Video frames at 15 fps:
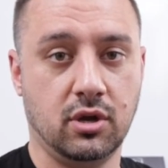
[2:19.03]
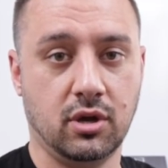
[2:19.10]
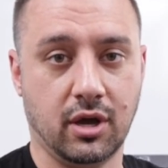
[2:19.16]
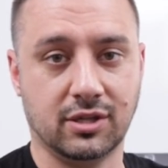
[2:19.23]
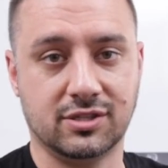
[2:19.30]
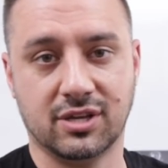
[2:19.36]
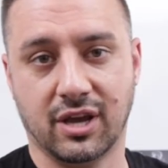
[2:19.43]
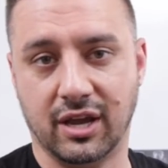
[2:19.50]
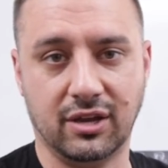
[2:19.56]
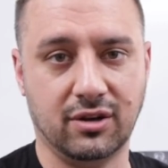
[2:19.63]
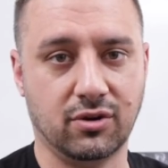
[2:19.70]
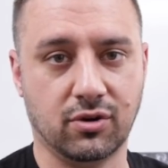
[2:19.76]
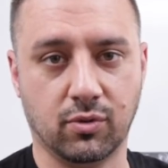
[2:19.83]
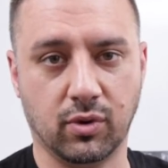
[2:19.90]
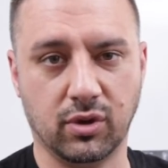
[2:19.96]
a tight
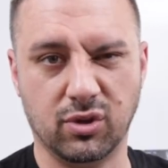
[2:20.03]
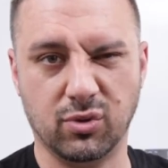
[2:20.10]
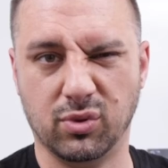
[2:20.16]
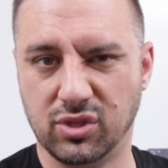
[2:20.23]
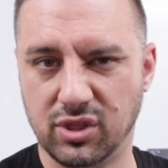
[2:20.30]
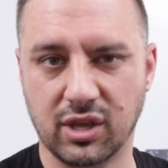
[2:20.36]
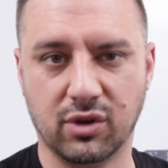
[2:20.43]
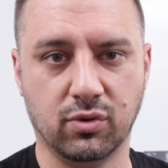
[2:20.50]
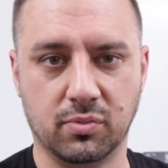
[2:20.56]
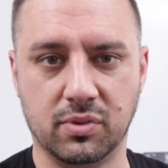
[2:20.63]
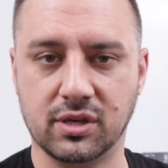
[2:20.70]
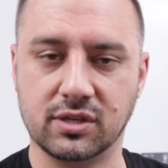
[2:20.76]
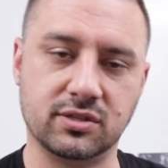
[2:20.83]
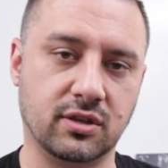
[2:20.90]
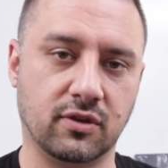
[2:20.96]
or what you would think would be
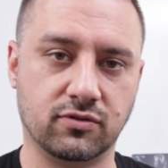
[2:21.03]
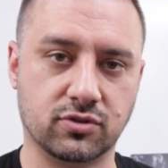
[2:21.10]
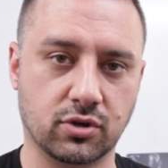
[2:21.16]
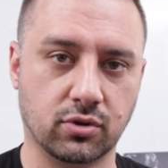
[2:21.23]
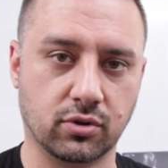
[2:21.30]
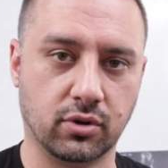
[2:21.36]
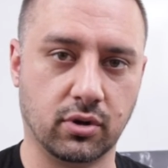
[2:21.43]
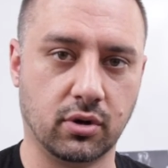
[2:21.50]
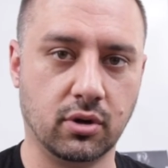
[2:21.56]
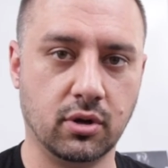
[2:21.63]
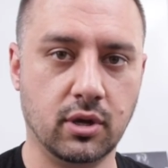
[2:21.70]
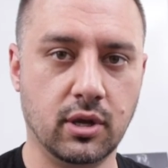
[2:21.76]
a stiff shoulder.